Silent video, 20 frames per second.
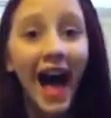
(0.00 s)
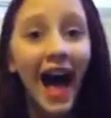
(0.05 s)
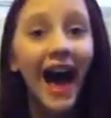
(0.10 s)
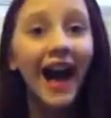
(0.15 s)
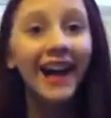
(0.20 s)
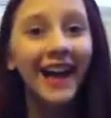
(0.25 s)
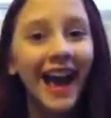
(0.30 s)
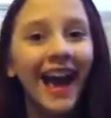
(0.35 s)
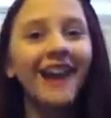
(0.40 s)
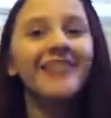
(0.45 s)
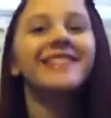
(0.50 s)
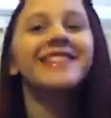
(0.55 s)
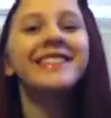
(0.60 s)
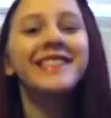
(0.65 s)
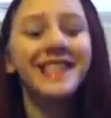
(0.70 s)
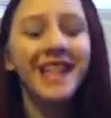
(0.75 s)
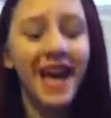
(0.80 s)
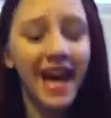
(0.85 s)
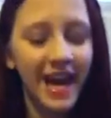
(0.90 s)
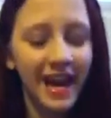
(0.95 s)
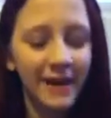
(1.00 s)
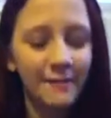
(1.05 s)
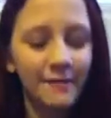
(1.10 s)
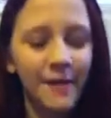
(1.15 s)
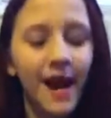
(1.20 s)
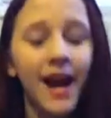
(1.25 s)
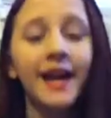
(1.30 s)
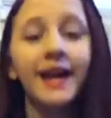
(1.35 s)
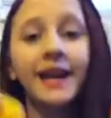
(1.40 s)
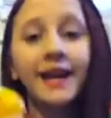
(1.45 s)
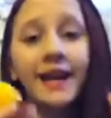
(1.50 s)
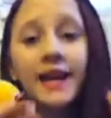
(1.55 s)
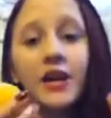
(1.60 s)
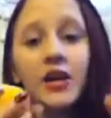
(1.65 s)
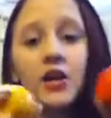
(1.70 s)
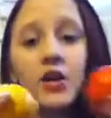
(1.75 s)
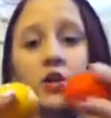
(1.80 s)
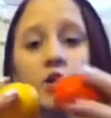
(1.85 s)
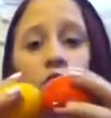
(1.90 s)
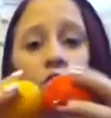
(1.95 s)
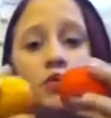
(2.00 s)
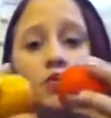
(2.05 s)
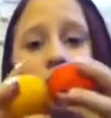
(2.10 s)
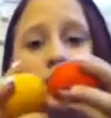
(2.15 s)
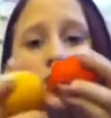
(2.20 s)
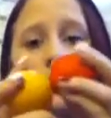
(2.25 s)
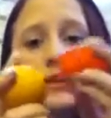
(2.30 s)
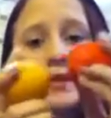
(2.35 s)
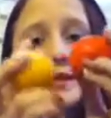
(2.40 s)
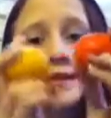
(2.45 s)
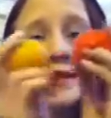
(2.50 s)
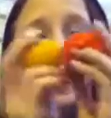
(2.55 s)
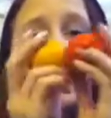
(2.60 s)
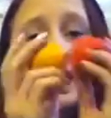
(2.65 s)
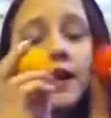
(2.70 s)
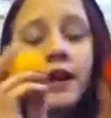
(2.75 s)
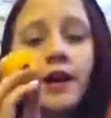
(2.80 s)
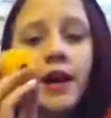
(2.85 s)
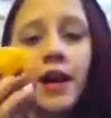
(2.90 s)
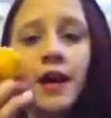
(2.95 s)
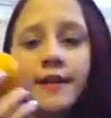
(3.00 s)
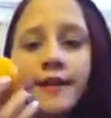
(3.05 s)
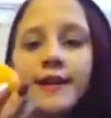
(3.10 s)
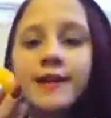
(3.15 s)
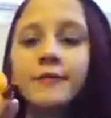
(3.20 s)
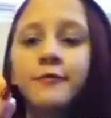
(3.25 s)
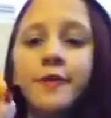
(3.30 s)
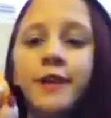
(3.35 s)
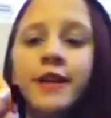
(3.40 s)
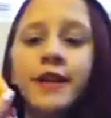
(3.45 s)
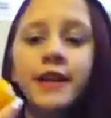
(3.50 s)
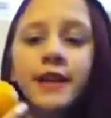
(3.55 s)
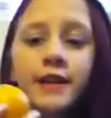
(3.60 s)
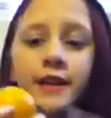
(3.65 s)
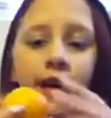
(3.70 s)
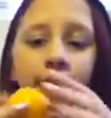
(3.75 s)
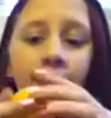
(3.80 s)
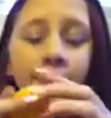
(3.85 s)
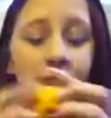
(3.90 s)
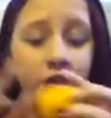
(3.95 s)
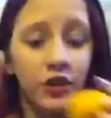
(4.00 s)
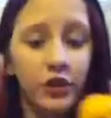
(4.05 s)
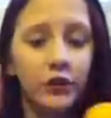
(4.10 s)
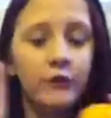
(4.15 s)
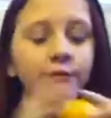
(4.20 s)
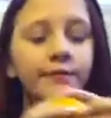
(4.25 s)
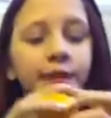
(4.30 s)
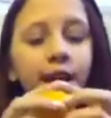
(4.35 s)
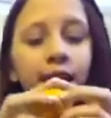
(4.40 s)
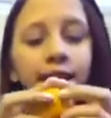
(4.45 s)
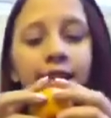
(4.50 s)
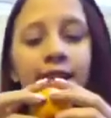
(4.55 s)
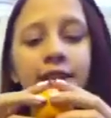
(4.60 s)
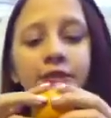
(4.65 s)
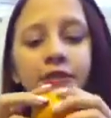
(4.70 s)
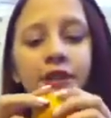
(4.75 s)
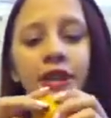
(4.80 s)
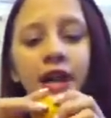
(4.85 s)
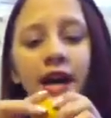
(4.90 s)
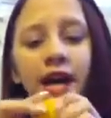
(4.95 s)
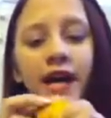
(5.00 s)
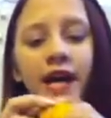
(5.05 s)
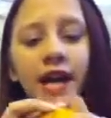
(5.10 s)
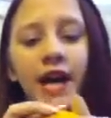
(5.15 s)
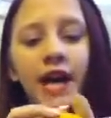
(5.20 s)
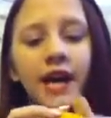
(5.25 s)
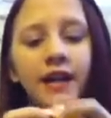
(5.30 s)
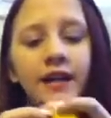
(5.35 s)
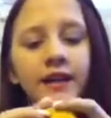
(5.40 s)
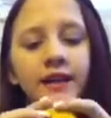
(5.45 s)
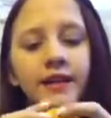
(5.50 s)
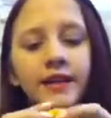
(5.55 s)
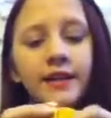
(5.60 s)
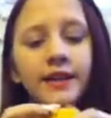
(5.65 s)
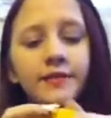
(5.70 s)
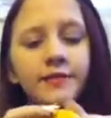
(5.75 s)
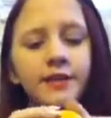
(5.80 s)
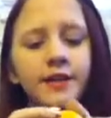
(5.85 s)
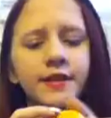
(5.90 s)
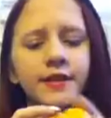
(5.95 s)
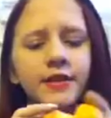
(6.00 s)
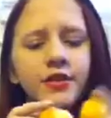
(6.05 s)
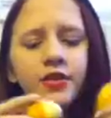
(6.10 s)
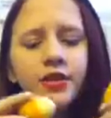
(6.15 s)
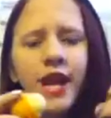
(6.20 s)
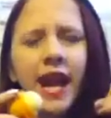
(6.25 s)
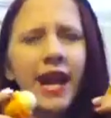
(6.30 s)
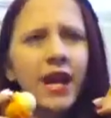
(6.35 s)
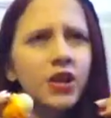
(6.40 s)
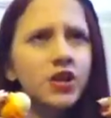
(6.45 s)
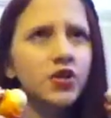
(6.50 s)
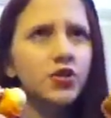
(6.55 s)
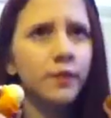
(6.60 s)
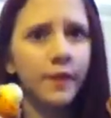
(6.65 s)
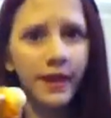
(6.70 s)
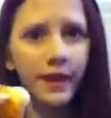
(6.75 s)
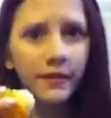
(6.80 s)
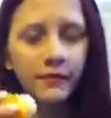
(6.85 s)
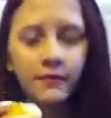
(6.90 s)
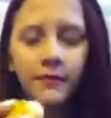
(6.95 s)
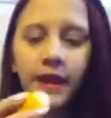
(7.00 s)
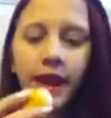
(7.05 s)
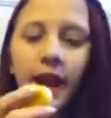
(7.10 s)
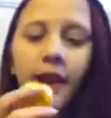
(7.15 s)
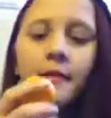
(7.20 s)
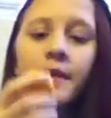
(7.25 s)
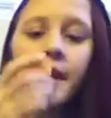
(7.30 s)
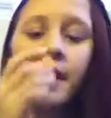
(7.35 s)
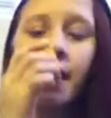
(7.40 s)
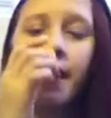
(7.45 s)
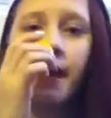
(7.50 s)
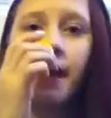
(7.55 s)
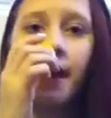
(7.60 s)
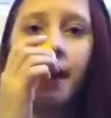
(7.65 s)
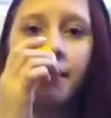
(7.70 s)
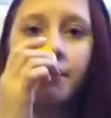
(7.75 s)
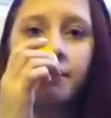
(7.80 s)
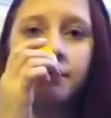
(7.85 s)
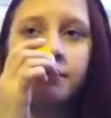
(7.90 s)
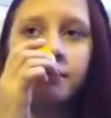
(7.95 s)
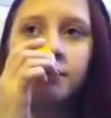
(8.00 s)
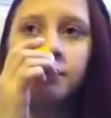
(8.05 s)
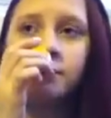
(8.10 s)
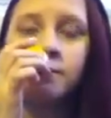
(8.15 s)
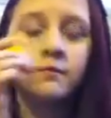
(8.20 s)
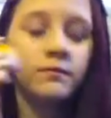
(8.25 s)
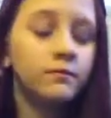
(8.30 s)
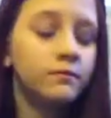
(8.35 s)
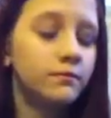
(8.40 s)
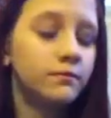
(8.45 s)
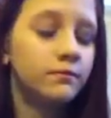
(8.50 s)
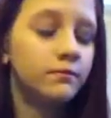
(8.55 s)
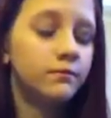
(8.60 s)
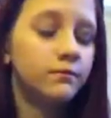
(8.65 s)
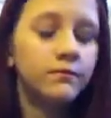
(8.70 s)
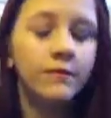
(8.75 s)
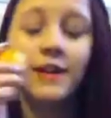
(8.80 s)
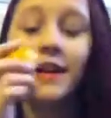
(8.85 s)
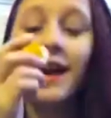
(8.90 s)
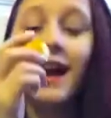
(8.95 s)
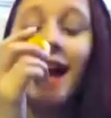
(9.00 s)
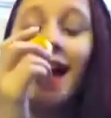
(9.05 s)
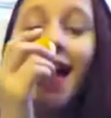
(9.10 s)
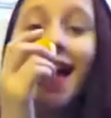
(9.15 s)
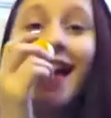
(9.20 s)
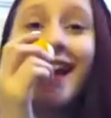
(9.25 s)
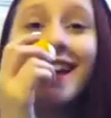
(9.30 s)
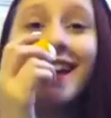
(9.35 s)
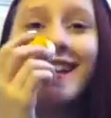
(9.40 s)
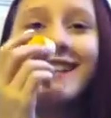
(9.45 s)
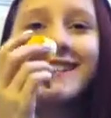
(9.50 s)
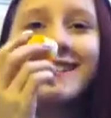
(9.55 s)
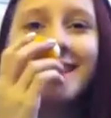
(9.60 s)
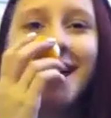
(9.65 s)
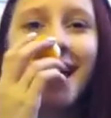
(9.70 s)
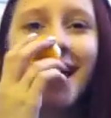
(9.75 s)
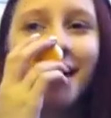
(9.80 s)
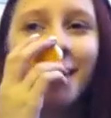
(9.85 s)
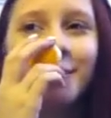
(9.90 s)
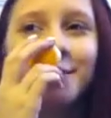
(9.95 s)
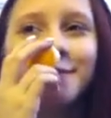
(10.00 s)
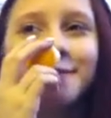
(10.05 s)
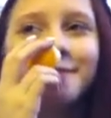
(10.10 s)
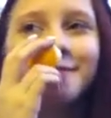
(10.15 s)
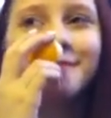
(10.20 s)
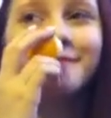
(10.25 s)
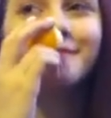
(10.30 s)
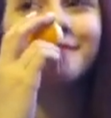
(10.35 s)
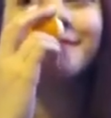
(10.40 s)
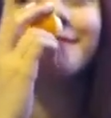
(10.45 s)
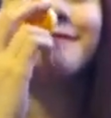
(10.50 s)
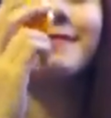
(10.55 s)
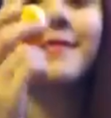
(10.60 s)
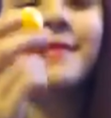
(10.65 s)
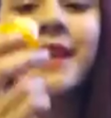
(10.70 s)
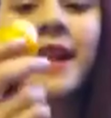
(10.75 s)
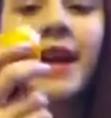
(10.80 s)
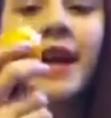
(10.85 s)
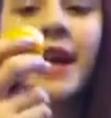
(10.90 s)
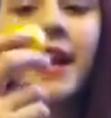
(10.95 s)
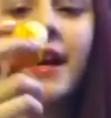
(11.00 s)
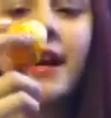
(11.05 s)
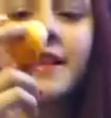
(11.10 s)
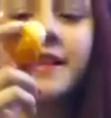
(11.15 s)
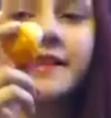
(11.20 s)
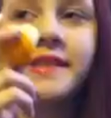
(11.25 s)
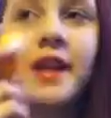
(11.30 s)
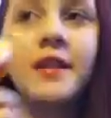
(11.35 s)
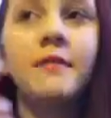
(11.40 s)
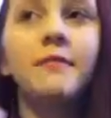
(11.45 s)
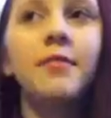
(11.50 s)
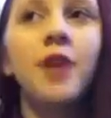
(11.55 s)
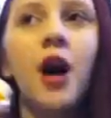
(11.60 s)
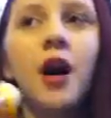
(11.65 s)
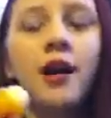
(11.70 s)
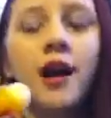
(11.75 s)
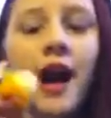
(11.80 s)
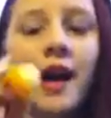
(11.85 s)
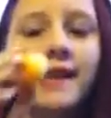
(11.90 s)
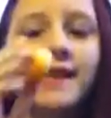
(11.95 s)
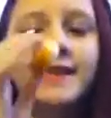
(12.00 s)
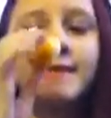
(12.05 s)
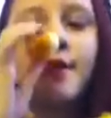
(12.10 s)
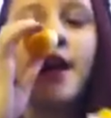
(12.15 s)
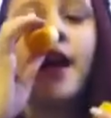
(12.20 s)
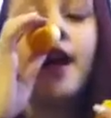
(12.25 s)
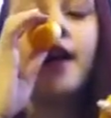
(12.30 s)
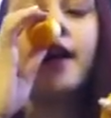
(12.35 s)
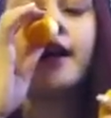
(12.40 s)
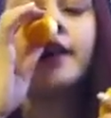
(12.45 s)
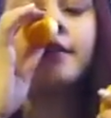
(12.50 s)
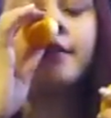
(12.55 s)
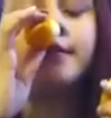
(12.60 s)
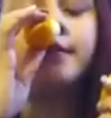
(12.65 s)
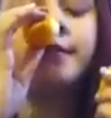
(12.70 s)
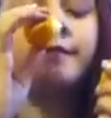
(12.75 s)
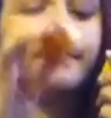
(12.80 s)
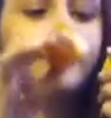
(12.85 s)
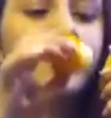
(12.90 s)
I'd have to say my EOS. This one, I have two. And this one, I got, this one's tangerine, yeah. And it's like a sunblock kind of smell, and